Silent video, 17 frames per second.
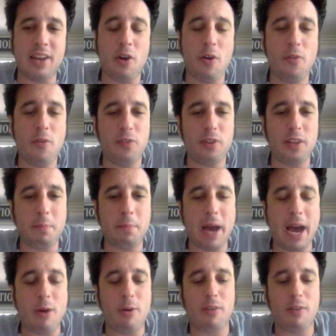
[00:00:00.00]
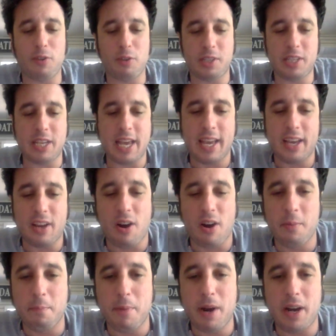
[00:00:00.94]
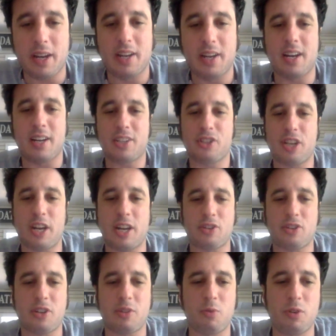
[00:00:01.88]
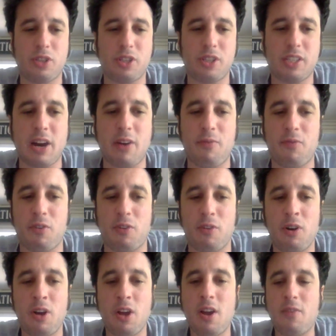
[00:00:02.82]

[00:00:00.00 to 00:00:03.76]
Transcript: hopefully powerful take on Magha Nakshatra, which is helpful